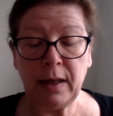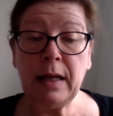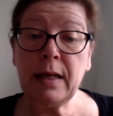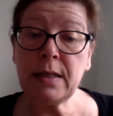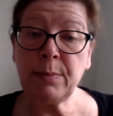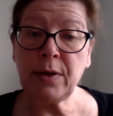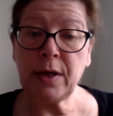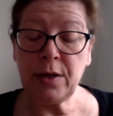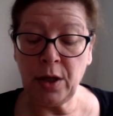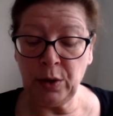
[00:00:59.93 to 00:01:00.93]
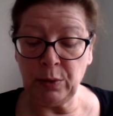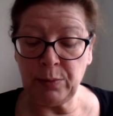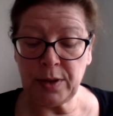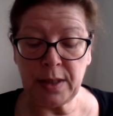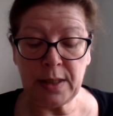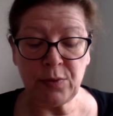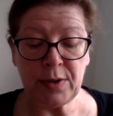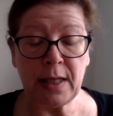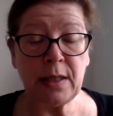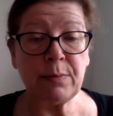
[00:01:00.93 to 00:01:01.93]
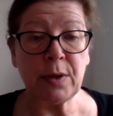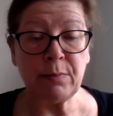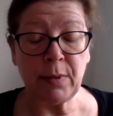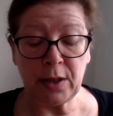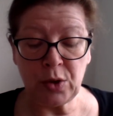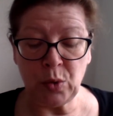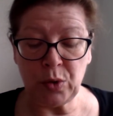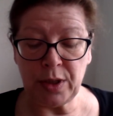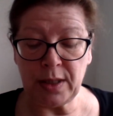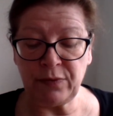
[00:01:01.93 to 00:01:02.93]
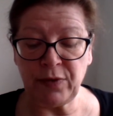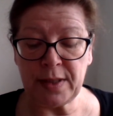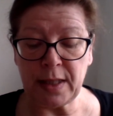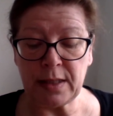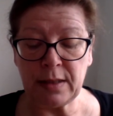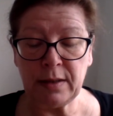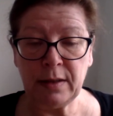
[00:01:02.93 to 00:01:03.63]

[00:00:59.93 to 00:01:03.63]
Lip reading: Elizabeth had hoped that his resentment might shorten his visit,